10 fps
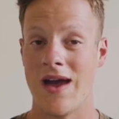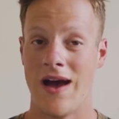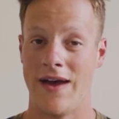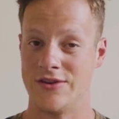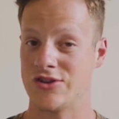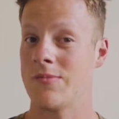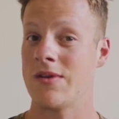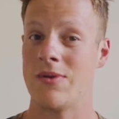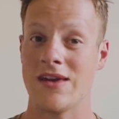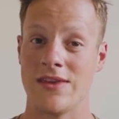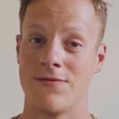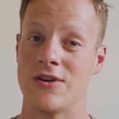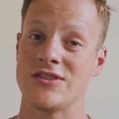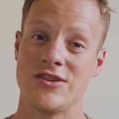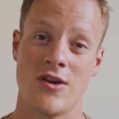and Germany being the
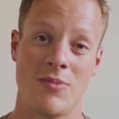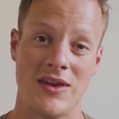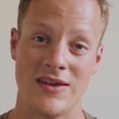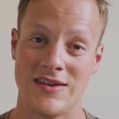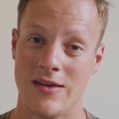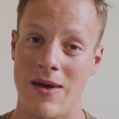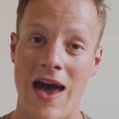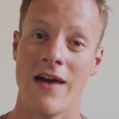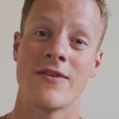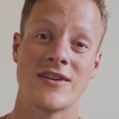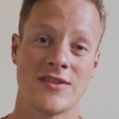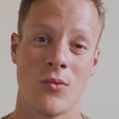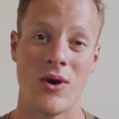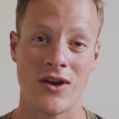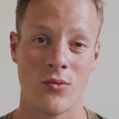first European team ever to
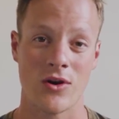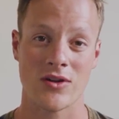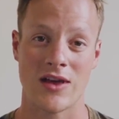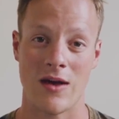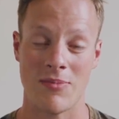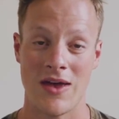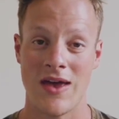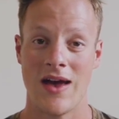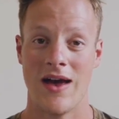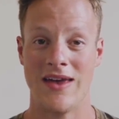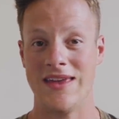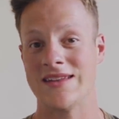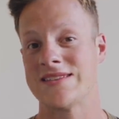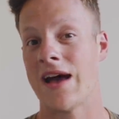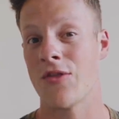win a World Cup
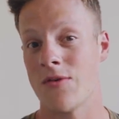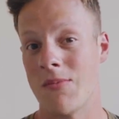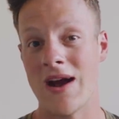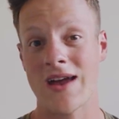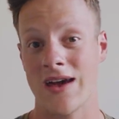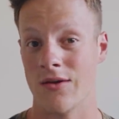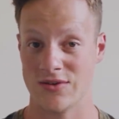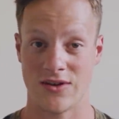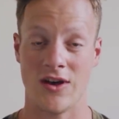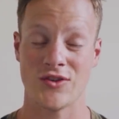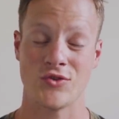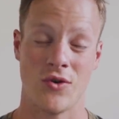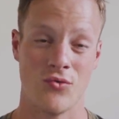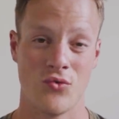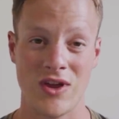in South America was also
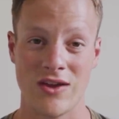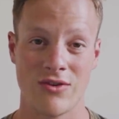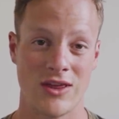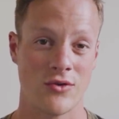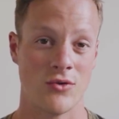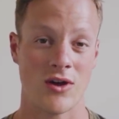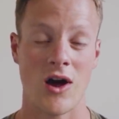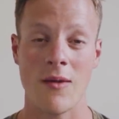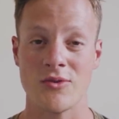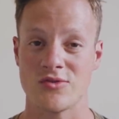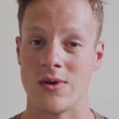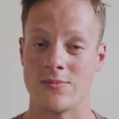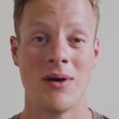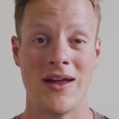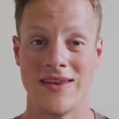a really, really cool
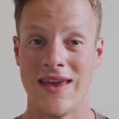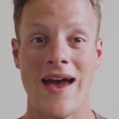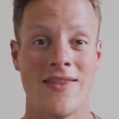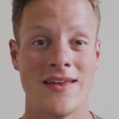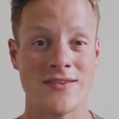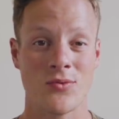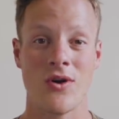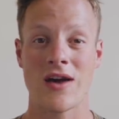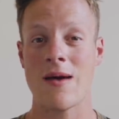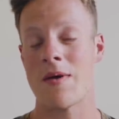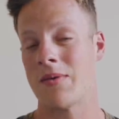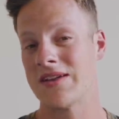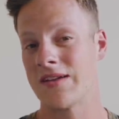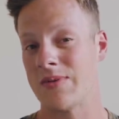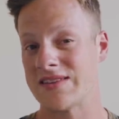accomplishment. But yeah, this World Cup I'm a
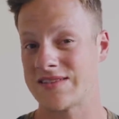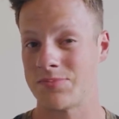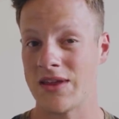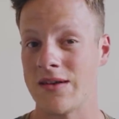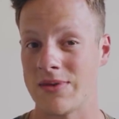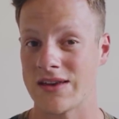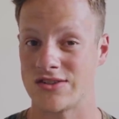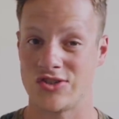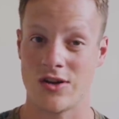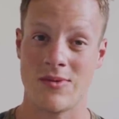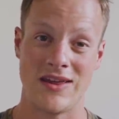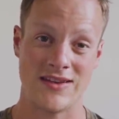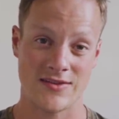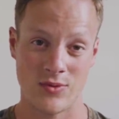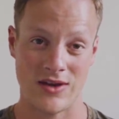little bit split because Germany
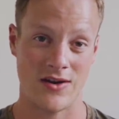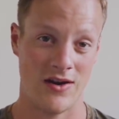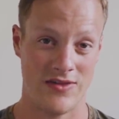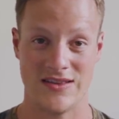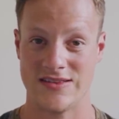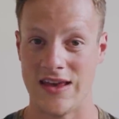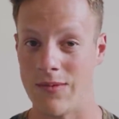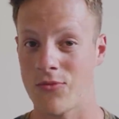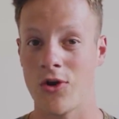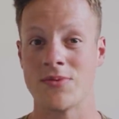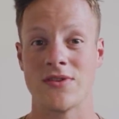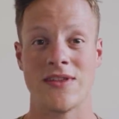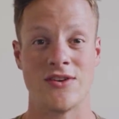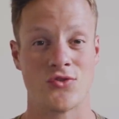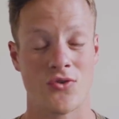and Sweden are in the same group. So
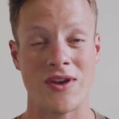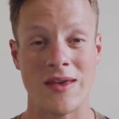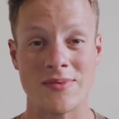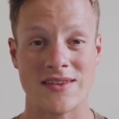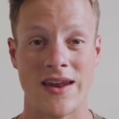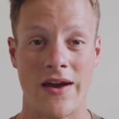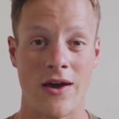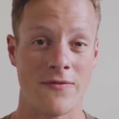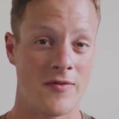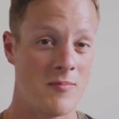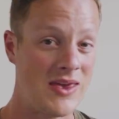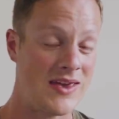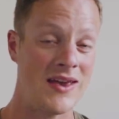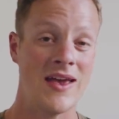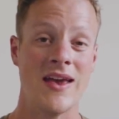the dream scenario for me